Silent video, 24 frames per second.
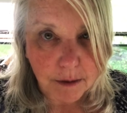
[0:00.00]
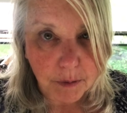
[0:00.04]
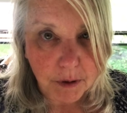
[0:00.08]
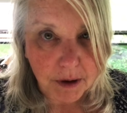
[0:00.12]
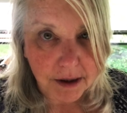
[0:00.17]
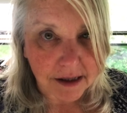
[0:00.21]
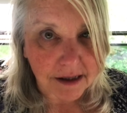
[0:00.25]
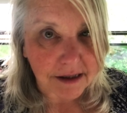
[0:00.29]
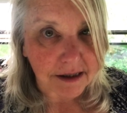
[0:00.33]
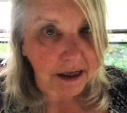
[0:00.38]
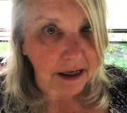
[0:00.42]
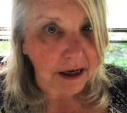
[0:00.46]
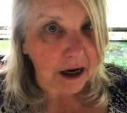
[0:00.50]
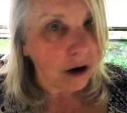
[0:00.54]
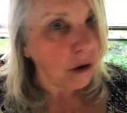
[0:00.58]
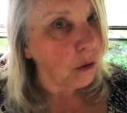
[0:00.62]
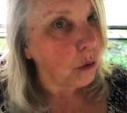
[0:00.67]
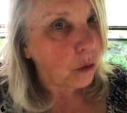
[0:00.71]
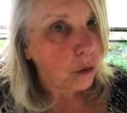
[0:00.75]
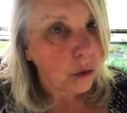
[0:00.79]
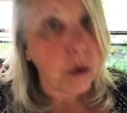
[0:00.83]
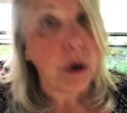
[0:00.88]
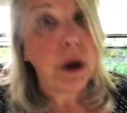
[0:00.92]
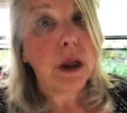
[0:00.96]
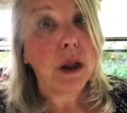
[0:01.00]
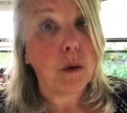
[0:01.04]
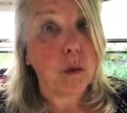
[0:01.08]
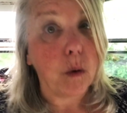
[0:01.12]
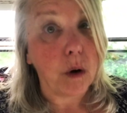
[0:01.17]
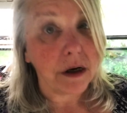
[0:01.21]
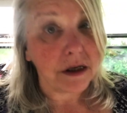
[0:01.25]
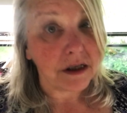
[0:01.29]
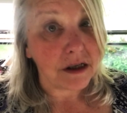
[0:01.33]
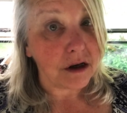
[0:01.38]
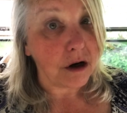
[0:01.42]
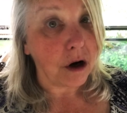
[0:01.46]
a place that I really
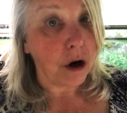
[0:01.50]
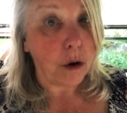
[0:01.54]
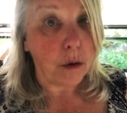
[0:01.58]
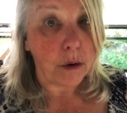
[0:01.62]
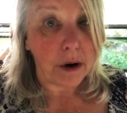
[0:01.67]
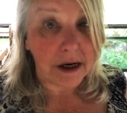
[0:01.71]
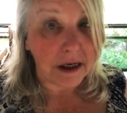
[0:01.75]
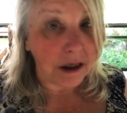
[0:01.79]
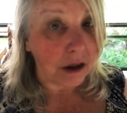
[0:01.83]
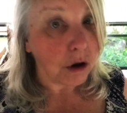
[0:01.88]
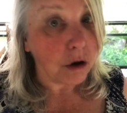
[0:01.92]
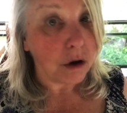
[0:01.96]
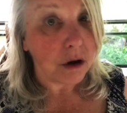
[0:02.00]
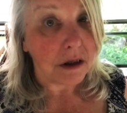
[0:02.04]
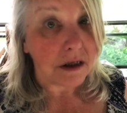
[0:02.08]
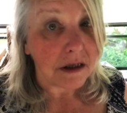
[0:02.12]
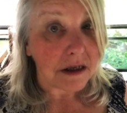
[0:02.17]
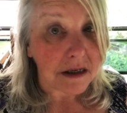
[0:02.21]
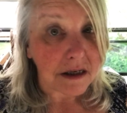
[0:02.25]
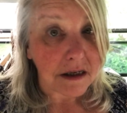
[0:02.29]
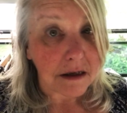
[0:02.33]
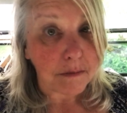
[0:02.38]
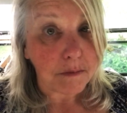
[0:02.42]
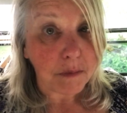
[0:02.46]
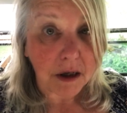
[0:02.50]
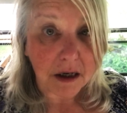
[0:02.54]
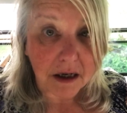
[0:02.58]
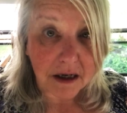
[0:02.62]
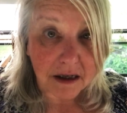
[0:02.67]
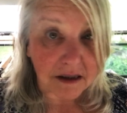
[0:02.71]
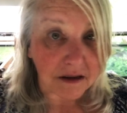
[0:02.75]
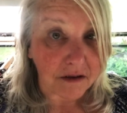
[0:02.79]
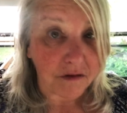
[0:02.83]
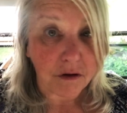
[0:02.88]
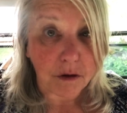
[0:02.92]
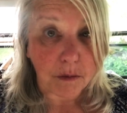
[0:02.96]
wanted to go and couldn't
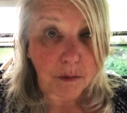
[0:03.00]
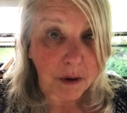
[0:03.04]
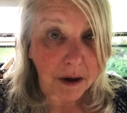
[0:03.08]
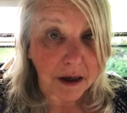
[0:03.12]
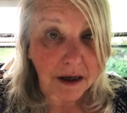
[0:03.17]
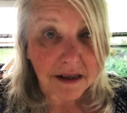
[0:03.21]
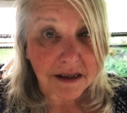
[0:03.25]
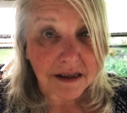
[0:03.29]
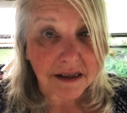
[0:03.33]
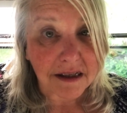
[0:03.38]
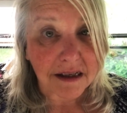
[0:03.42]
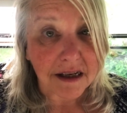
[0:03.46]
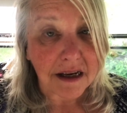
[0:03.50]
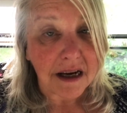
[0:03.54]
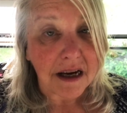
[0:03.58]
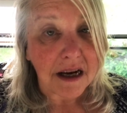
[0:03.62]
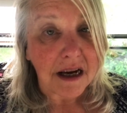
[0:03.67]
because of the bus.